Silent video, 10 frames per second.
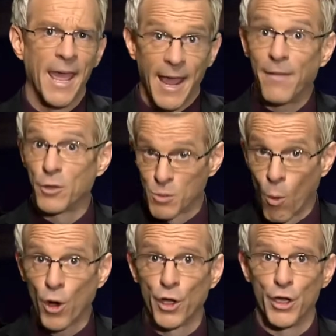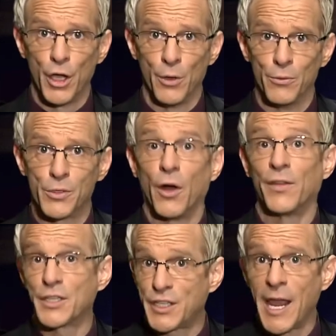And there's more good news. On
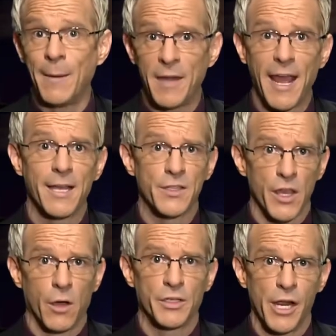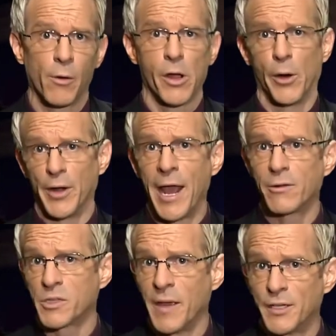the same day as the Ontario
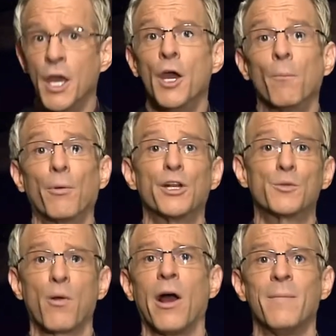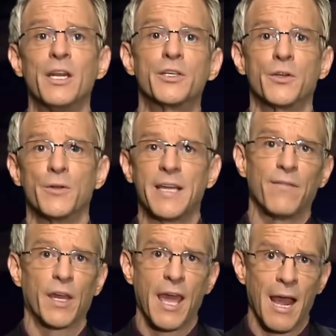announcement, British Prime Minister
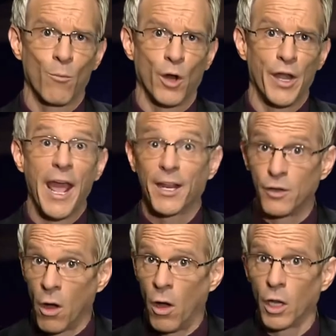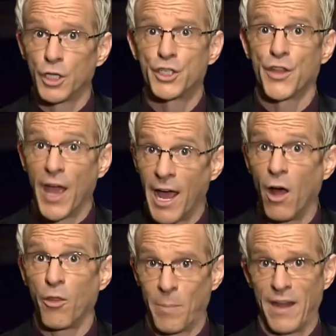David Cameron acknowledged the
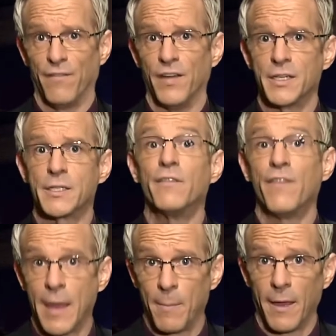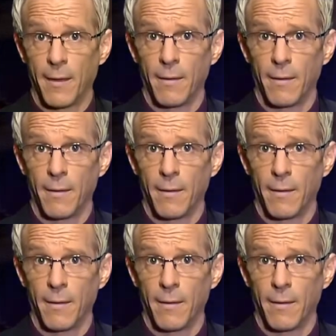health benefits of vaping.